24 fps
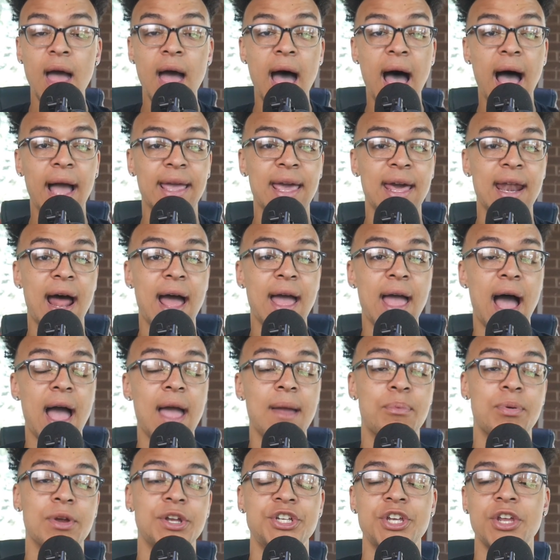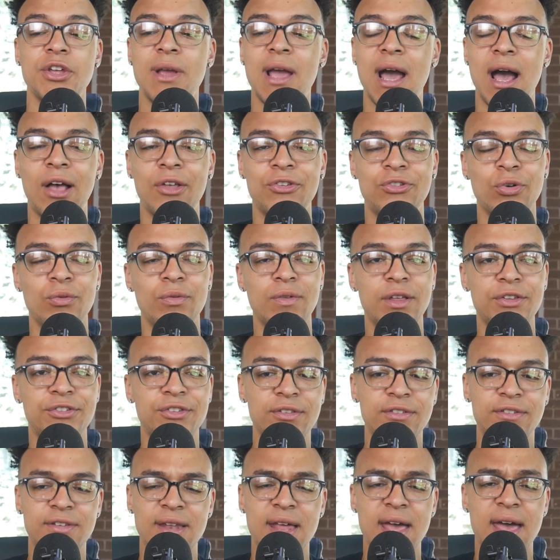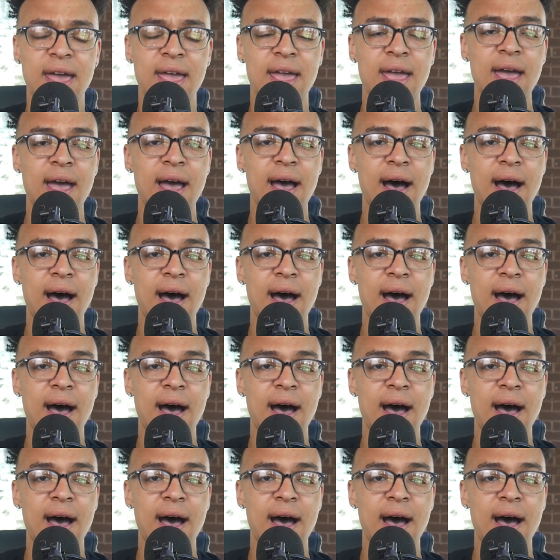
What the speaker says: again, I appreciate you guys who've listened today.